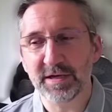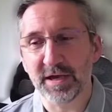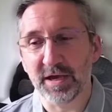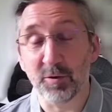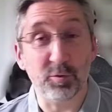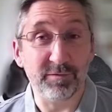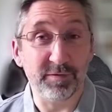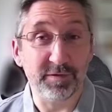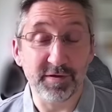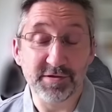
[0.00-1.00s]
or
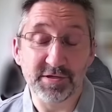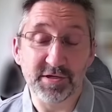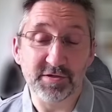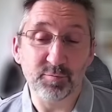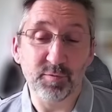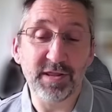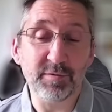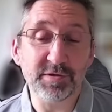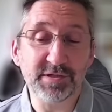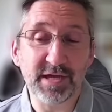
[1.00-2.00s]
even 30 years. And when
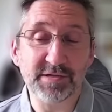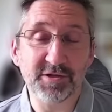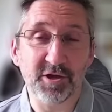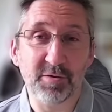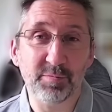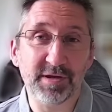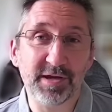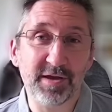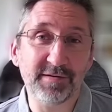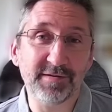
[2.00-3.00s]
they were set up,
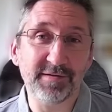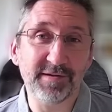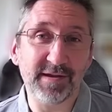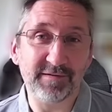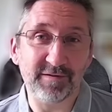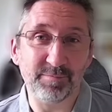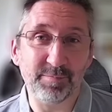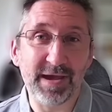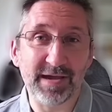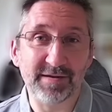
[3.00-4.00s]
it kind of takes us
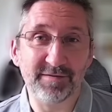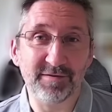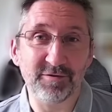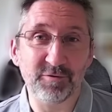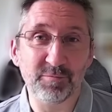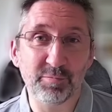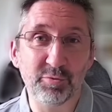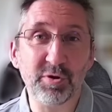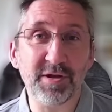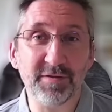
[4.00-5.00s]
back to
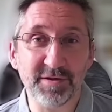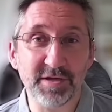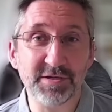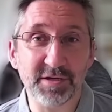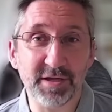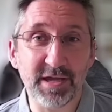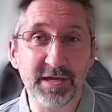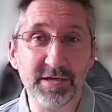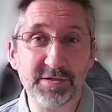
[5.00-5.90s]
the digital age.